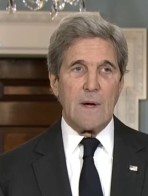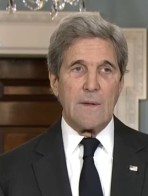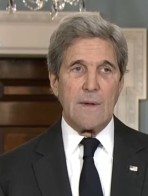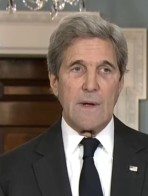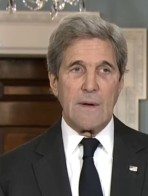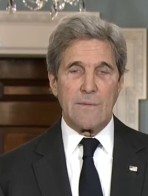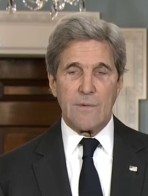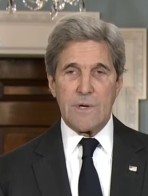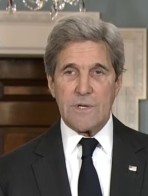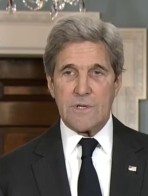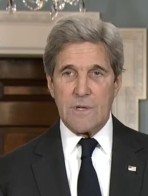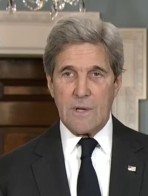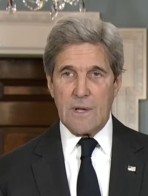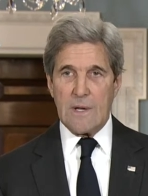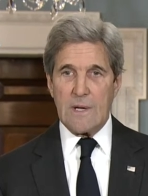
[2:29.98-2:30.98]
They have
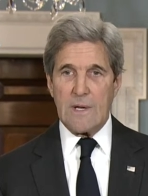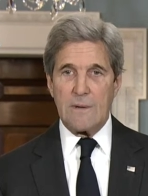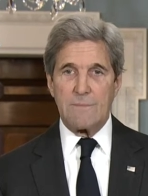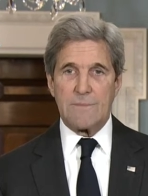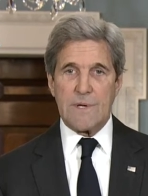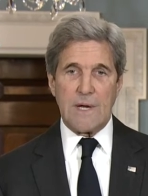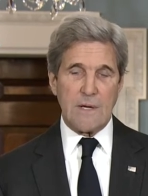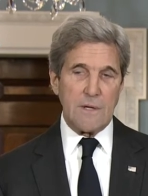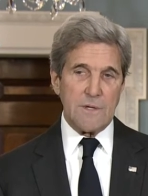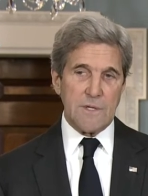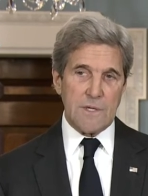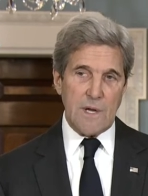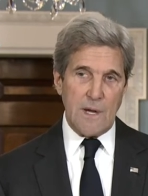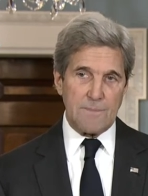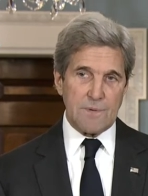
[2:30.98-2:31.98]
recently taken
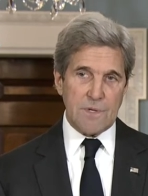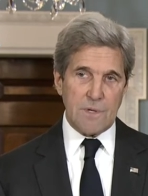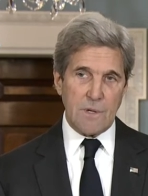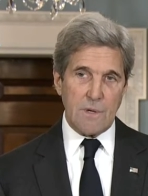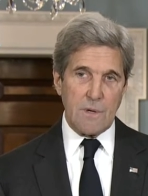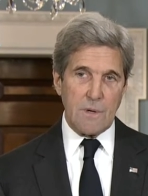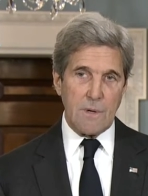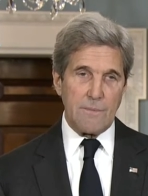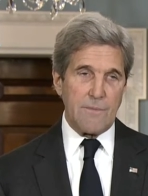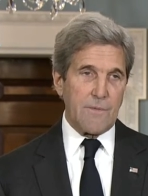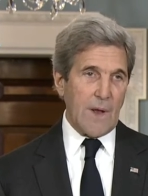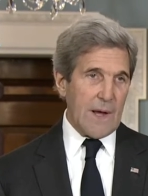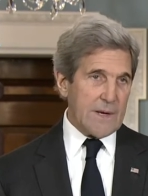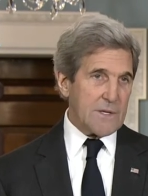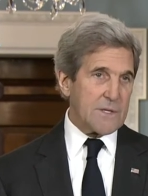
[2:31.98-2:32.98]
steps to curb
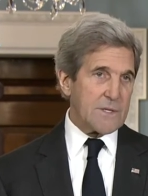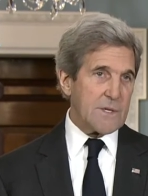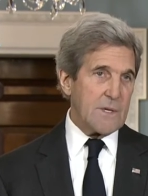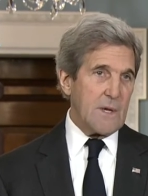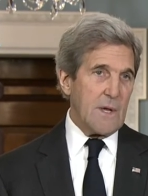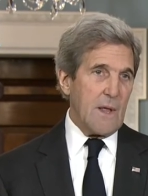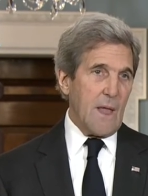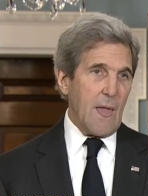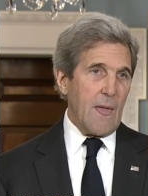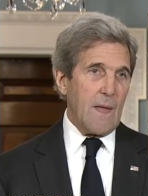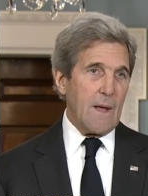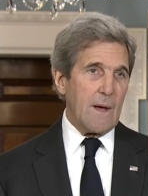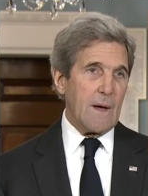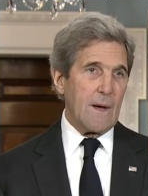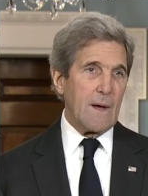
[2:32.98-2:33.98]
flights
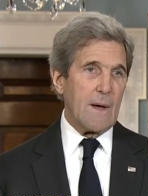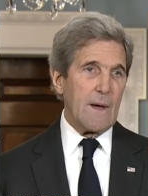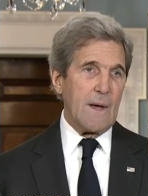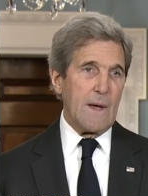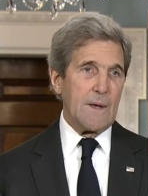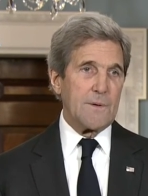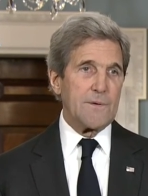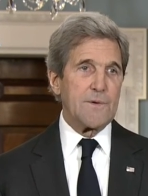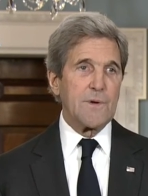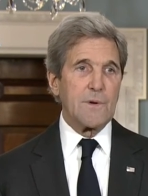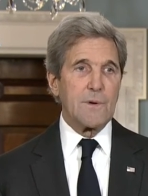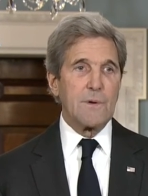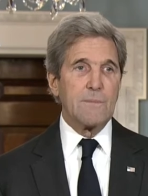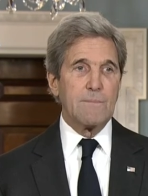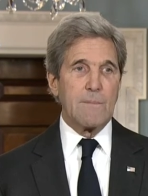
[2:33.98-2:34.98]
and
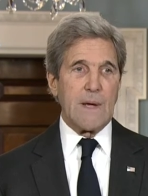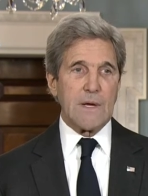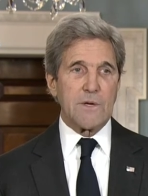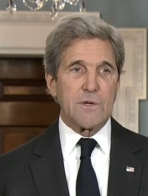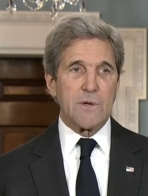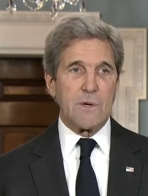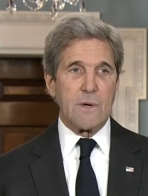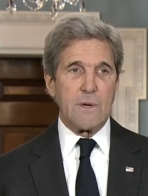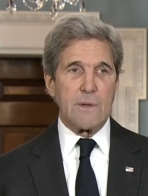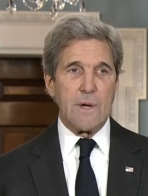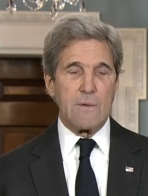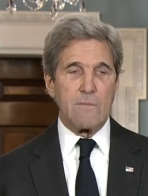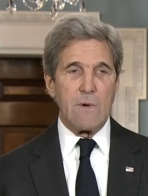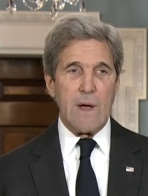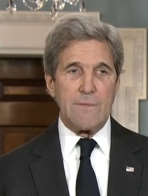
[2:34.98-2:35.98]
to make sure
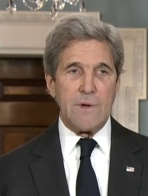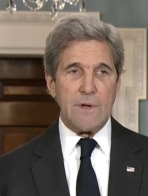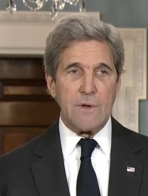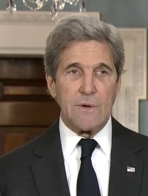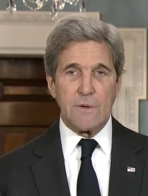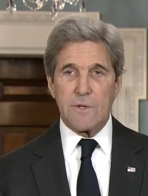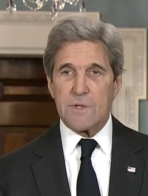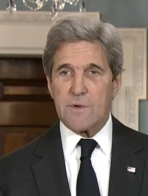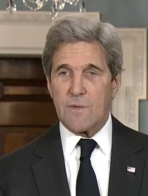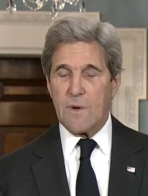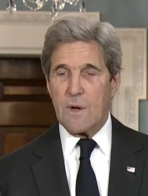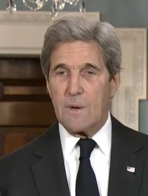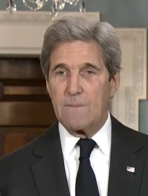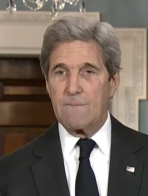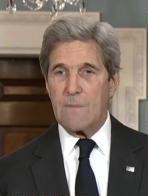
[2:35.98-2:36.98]
that revenues
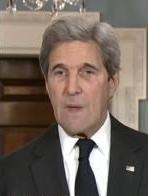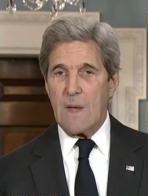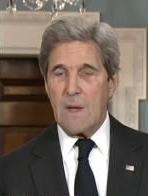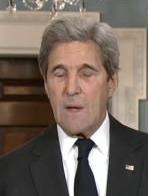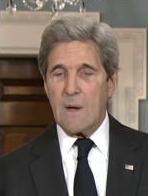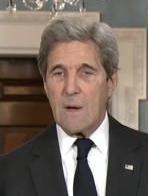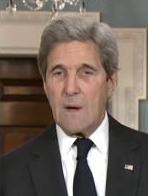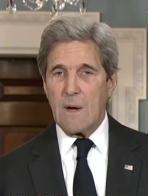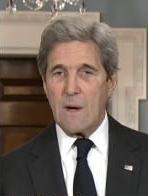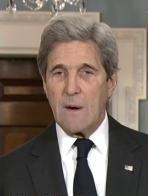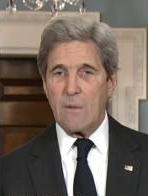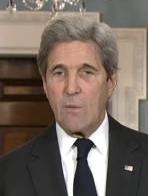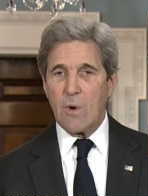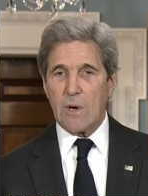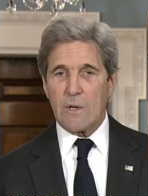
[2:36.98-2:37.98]
from
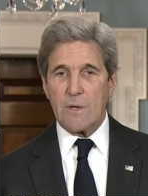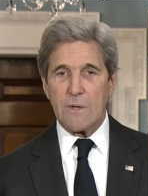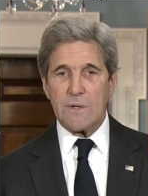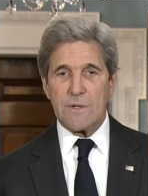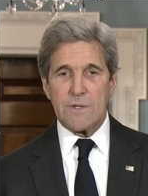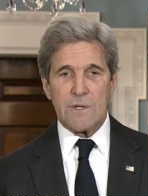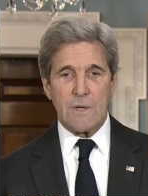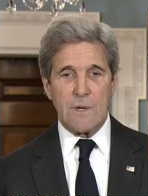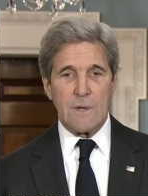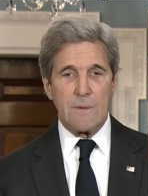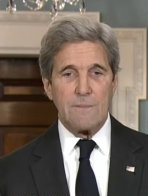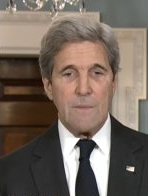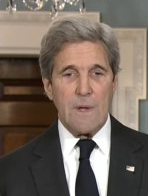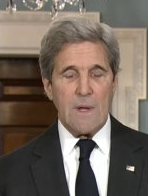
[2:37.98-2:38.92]
workers are